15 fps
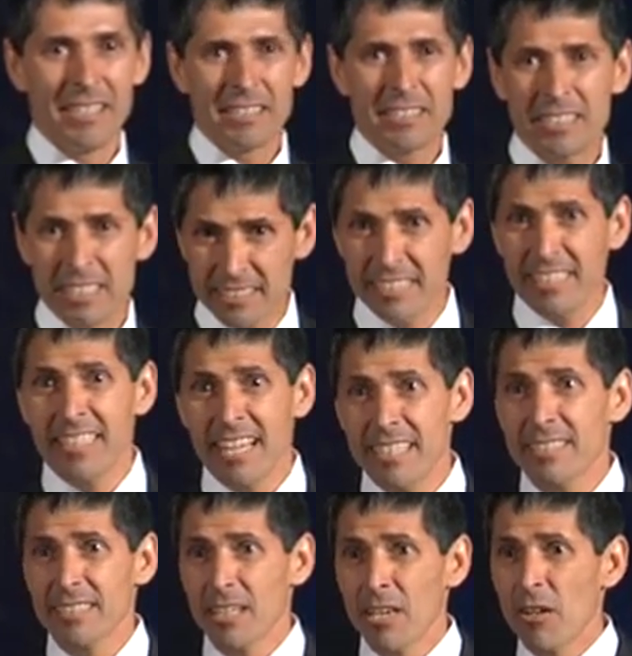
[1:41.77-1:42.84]
60
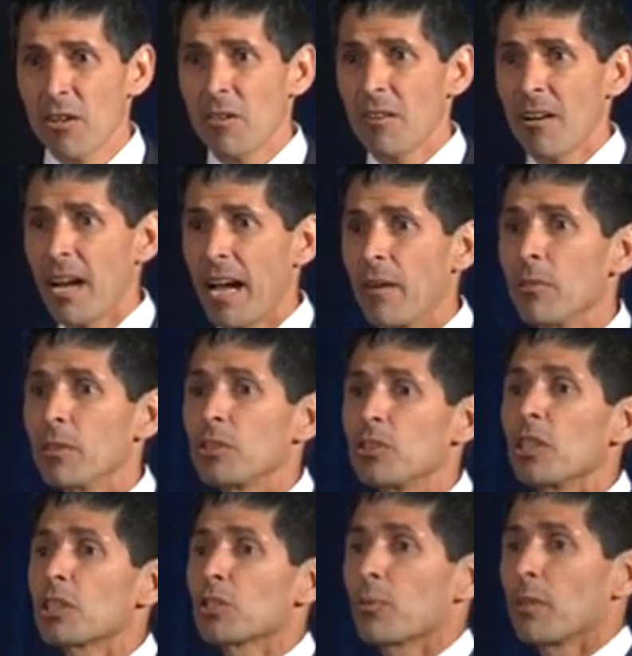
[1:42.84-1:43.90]
days ago, I was
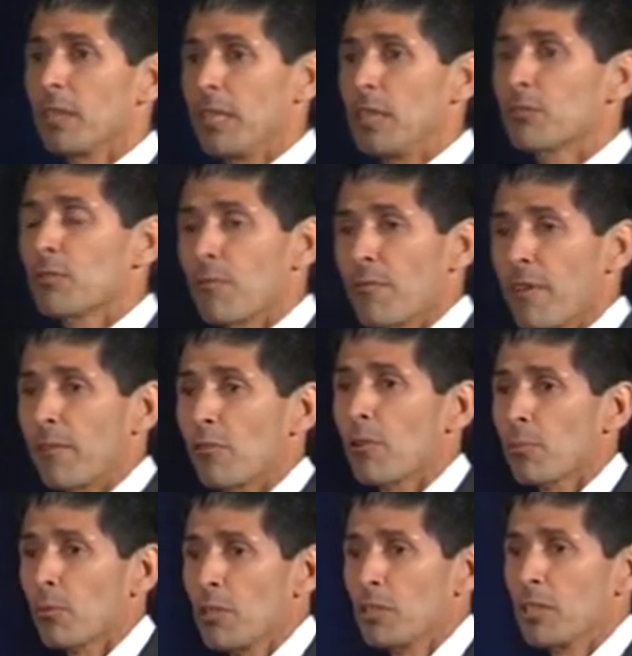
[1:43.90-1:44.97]
just released from federal
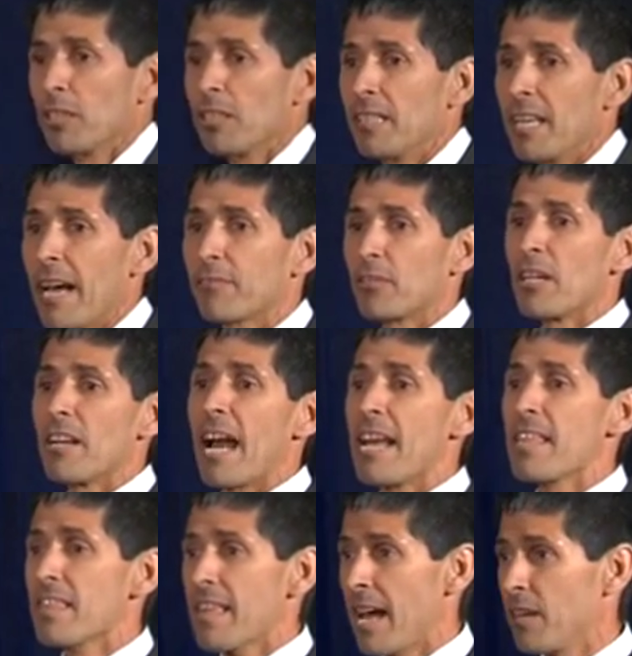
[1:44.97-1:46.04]
prison after
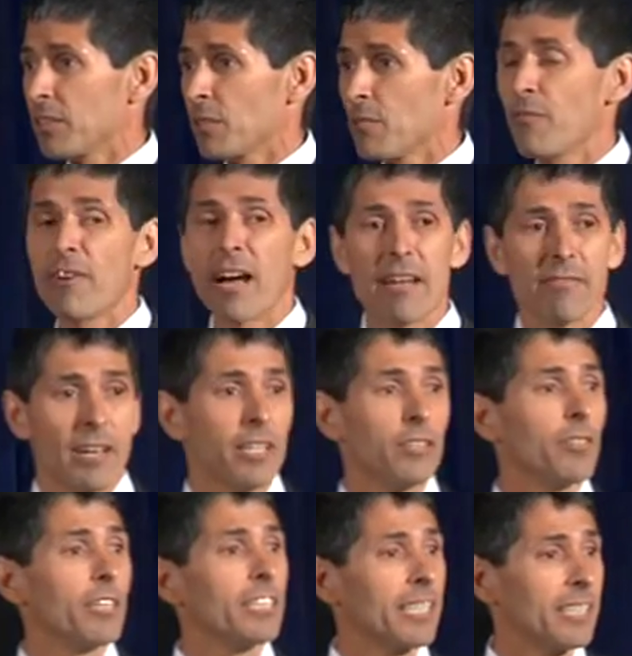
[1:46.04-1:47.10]

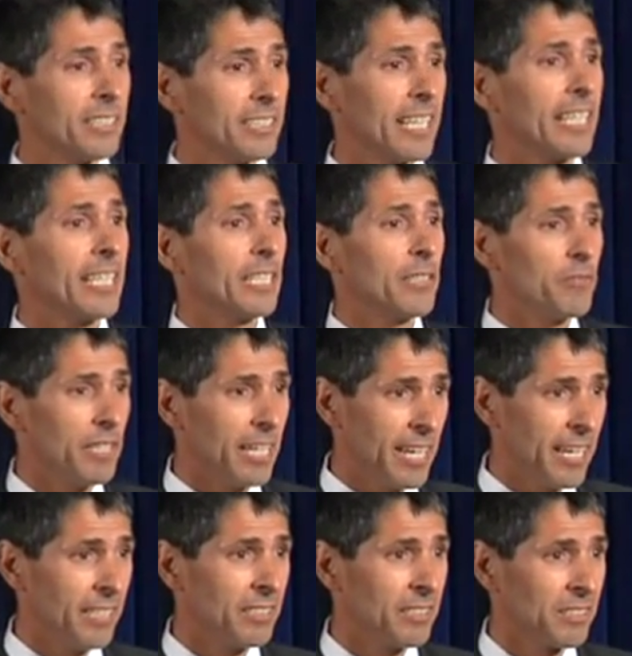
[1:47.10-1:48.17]
9,500 consecutive
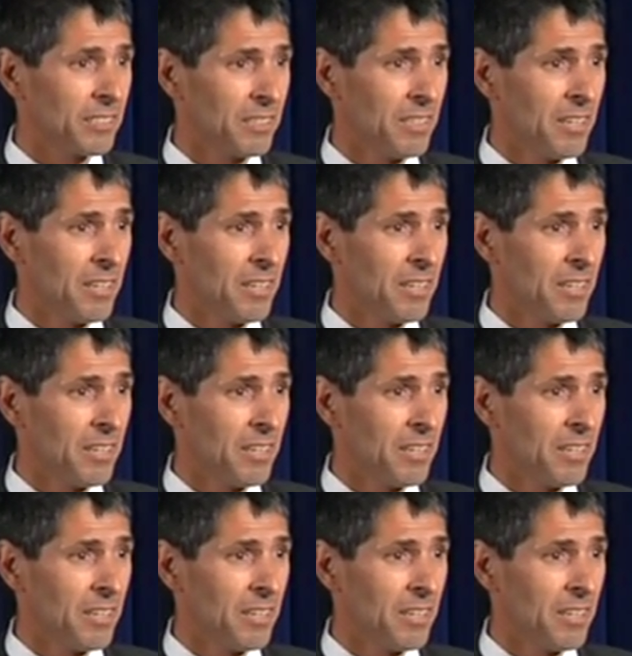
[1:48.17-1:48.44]
days.